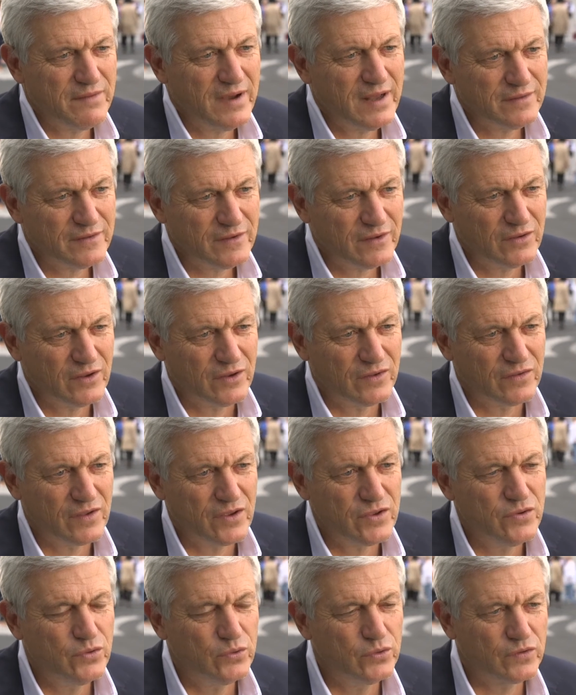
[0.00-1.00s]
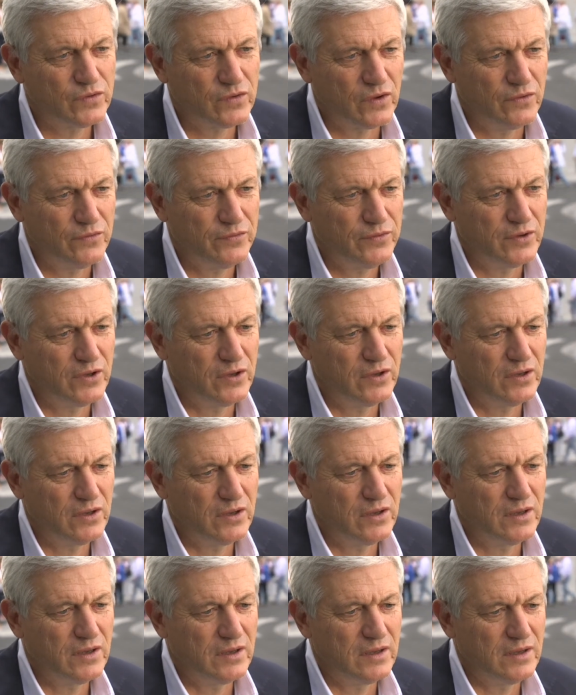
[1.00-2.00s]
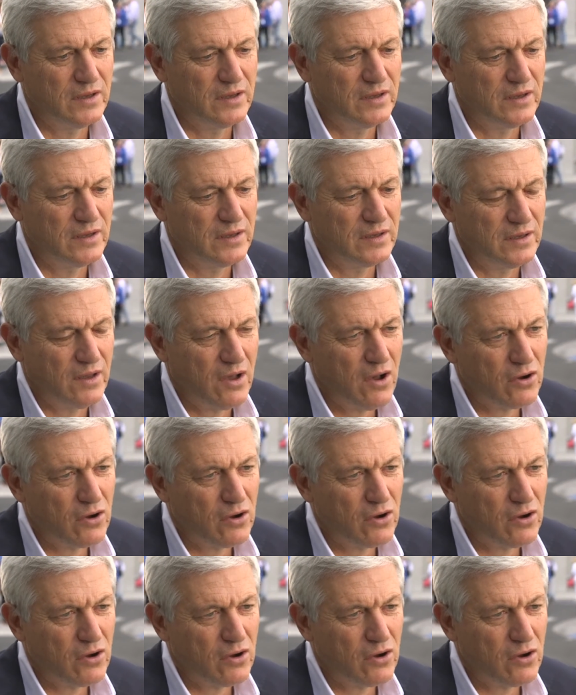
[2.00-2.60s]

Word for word: advance is the use of uh,